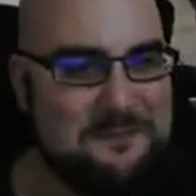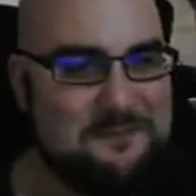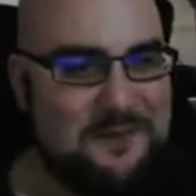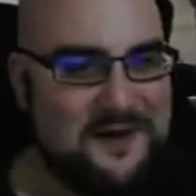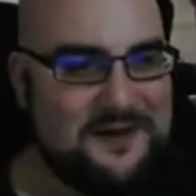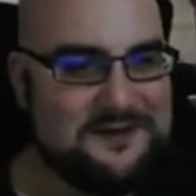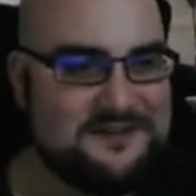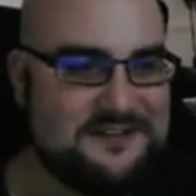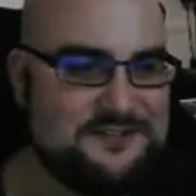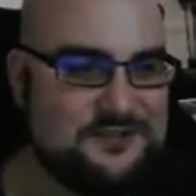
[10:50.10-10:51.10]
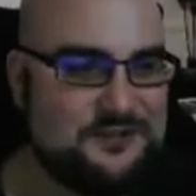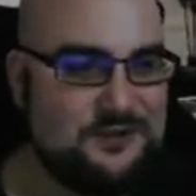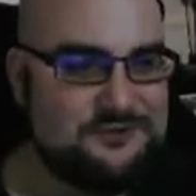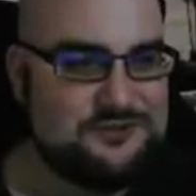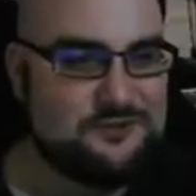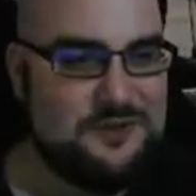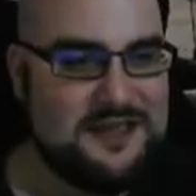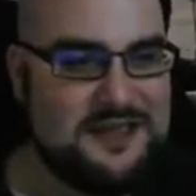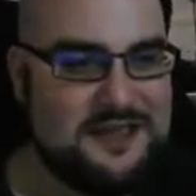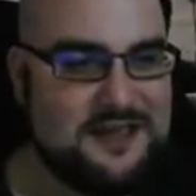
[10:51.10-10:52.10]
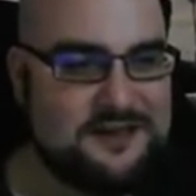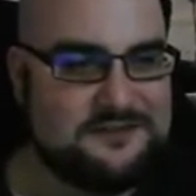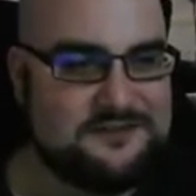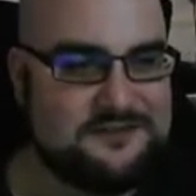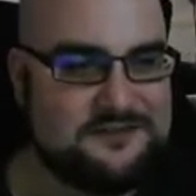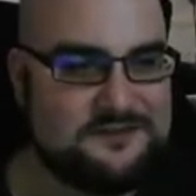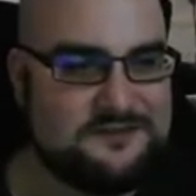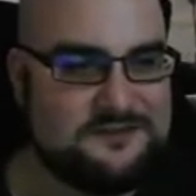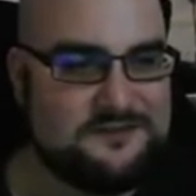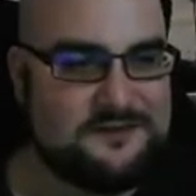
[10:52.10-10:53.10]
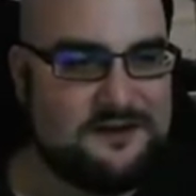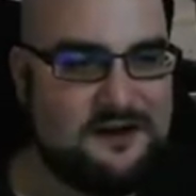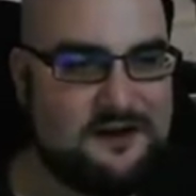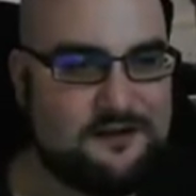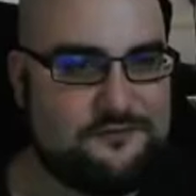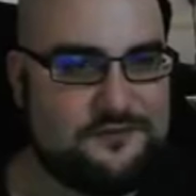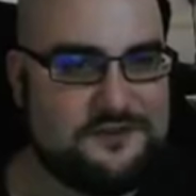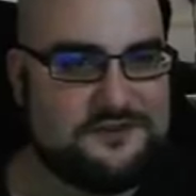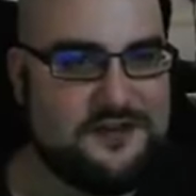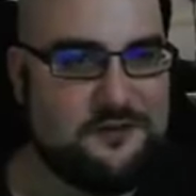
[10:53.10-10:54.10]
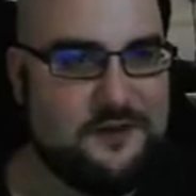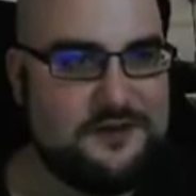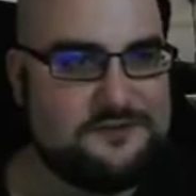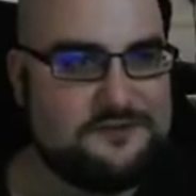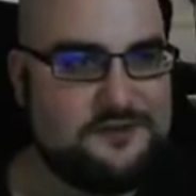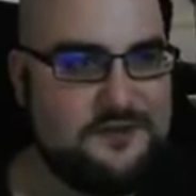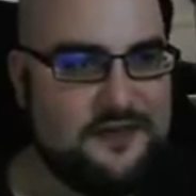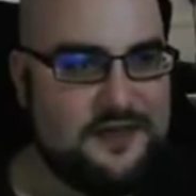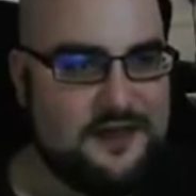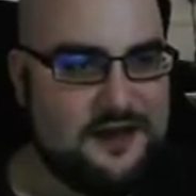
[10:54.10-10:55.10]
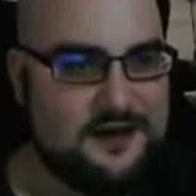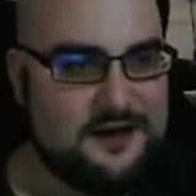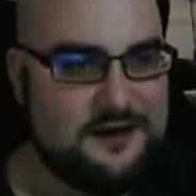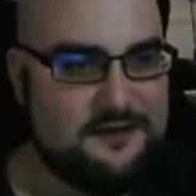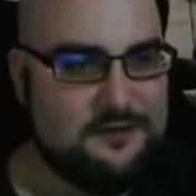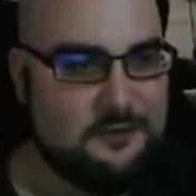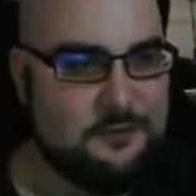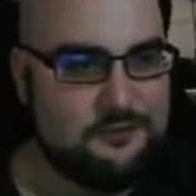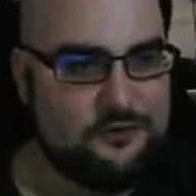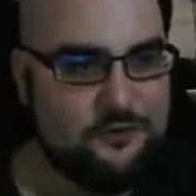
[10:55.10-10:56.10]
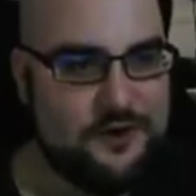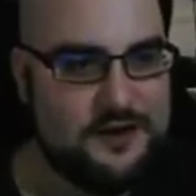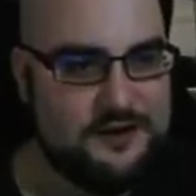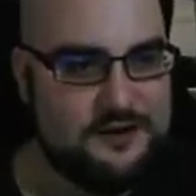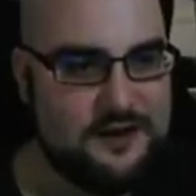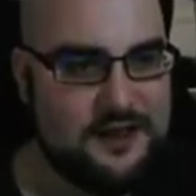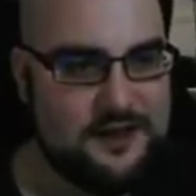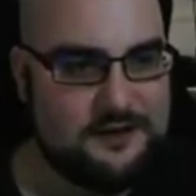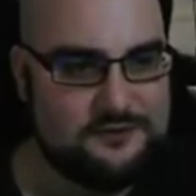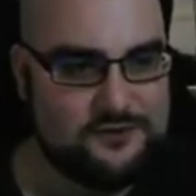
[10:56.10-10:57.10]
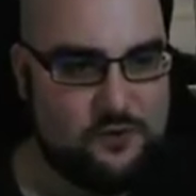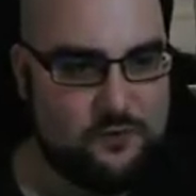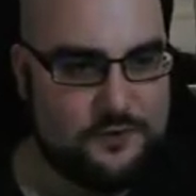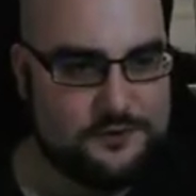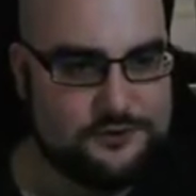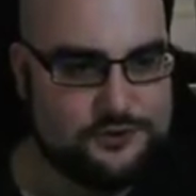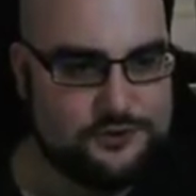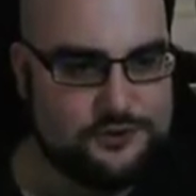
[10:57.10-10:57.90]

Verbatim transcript: But it's the closest we can get for this anyways. And then we went with green and orange.